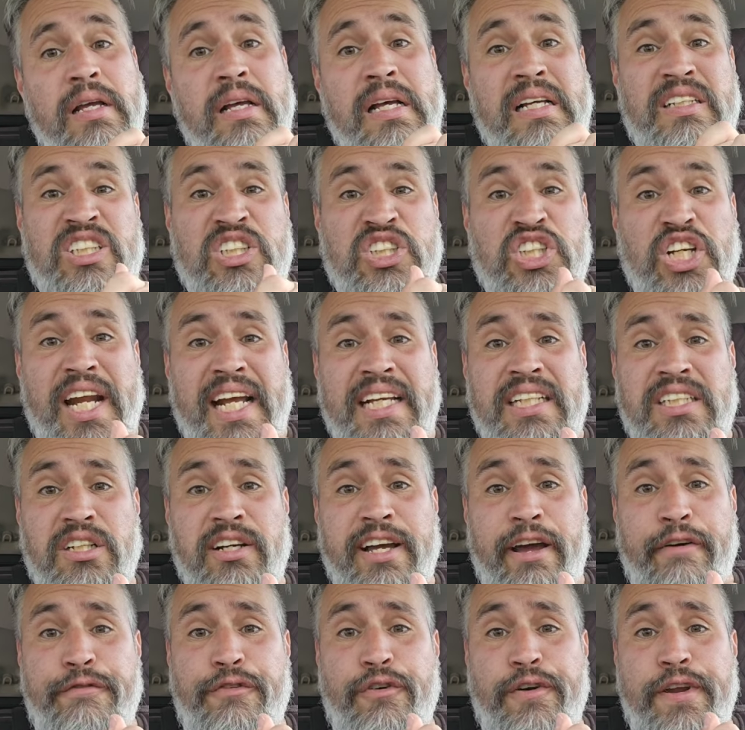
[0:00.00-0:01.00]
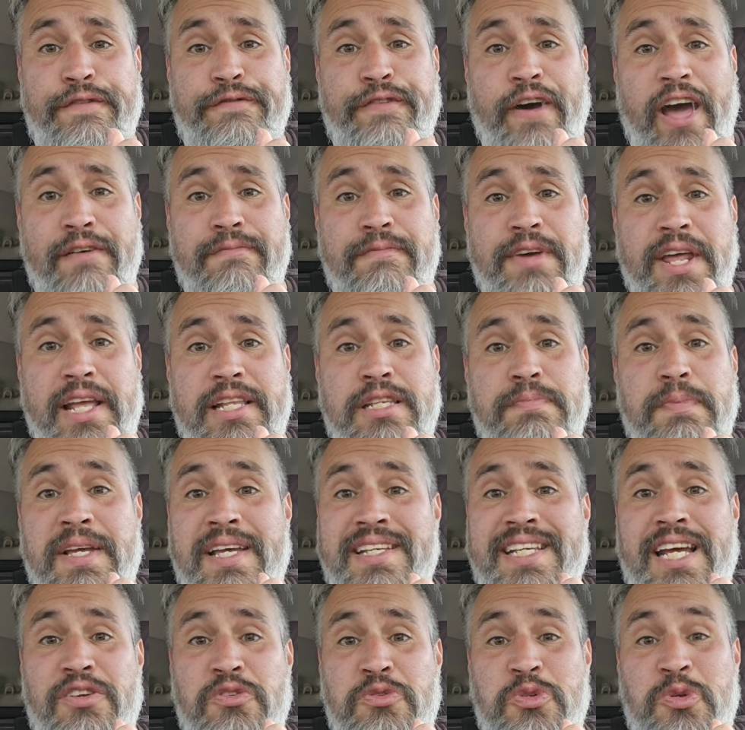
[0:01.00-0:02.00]
Shit, I still got 45 minutes
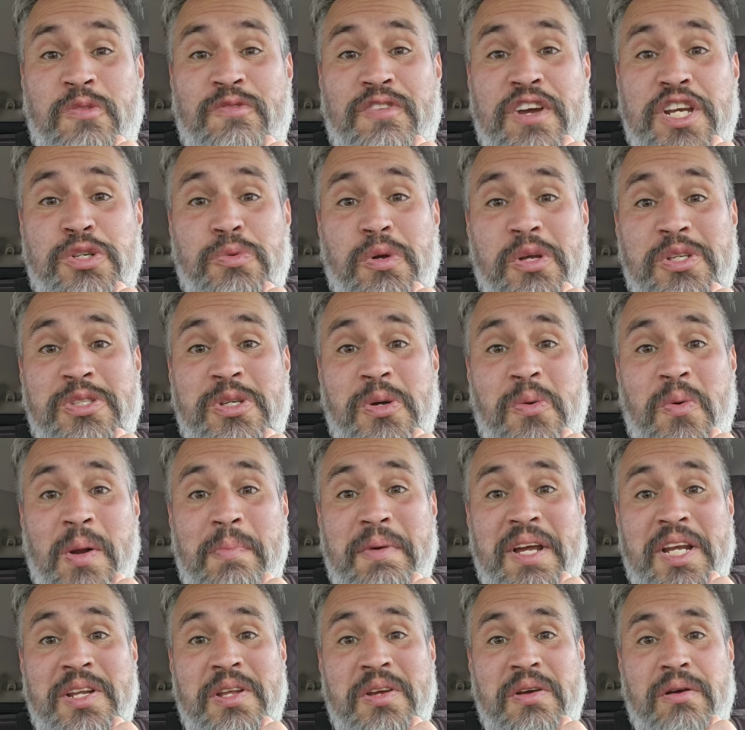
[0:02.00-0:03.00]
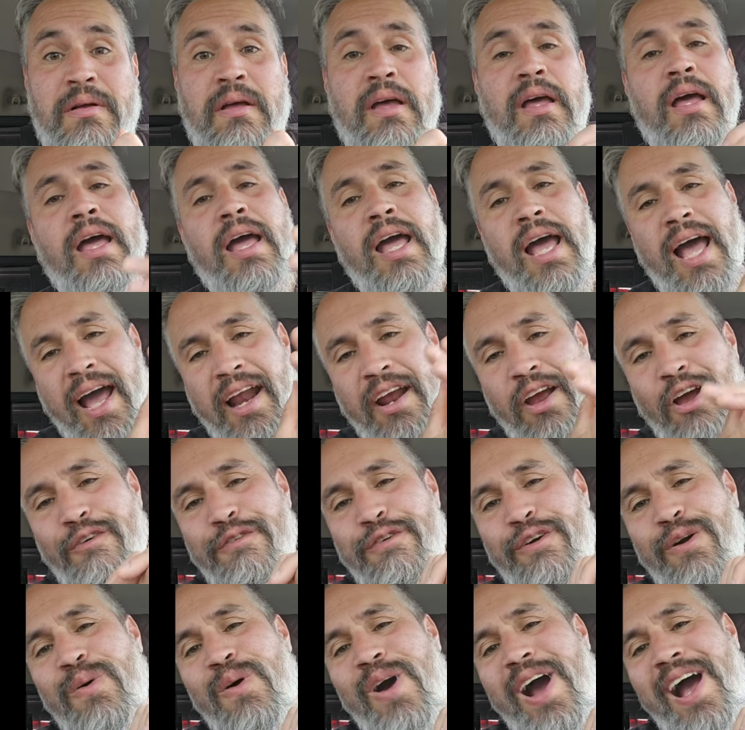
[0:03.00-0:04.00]
because I didn't do visuals. So what I'm going to do? I'm going to go
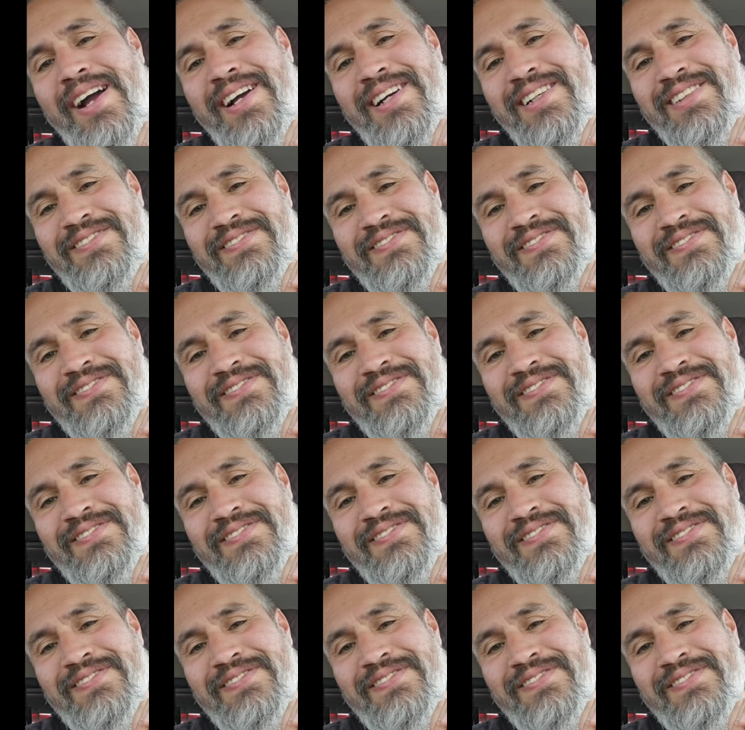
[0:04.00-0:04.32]
for a walk.